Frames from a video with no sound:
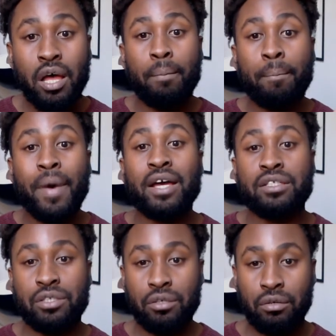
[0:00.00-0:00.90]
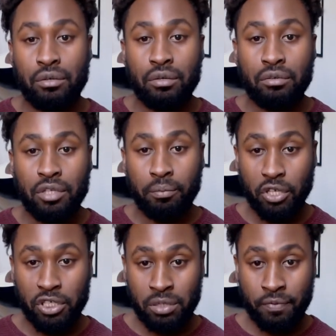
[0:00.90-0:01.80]
back to the
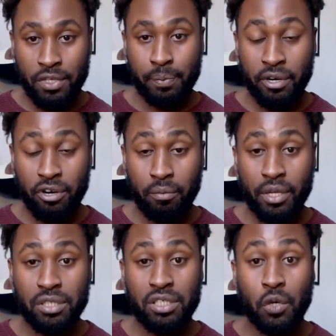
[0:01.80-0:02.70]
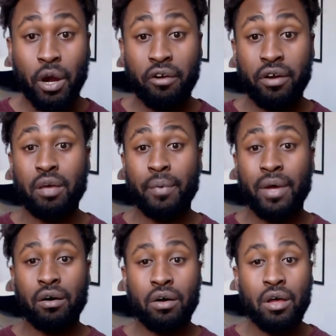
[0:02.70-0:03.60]
bottom of this pyramid. So worrying
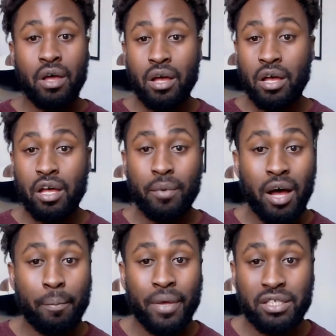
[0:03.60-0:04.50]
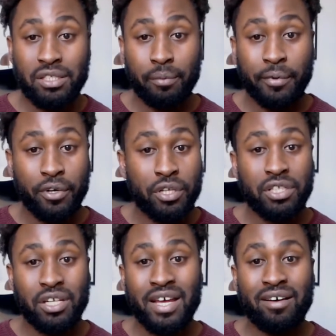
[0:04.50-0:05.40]
about our basic
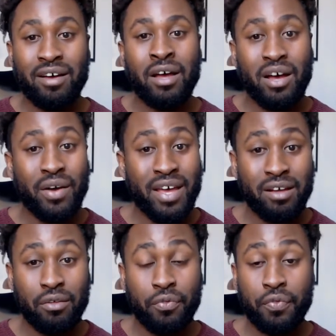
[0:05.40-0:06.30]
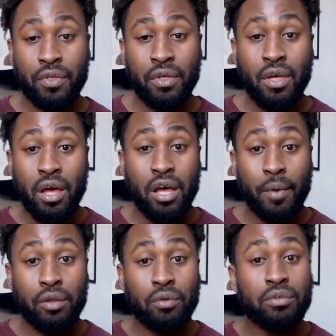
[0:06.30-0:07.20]
biology, our health,
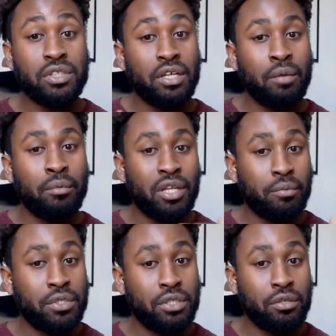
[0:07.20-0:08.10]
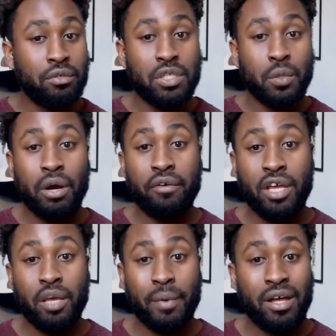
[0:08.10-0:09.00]
and also number two, so worrying about our